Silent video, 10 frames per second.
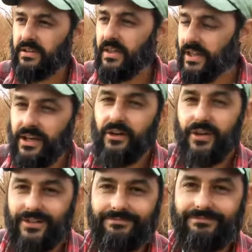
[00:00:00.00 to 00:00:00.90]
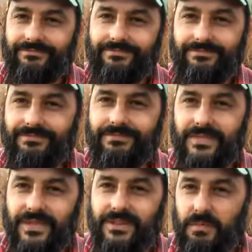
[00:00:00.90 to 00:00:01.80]
they know it
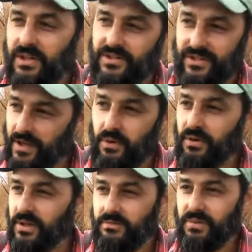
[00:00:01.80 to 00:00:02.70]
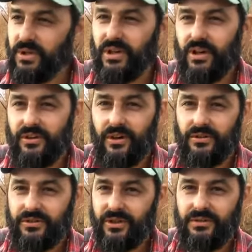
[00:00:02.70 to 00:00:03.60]
as much that they won't even put it on their
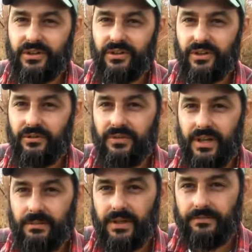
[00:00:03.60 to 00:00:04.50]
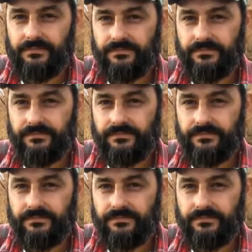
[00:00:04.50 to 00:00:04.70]
own, serve it to their own family.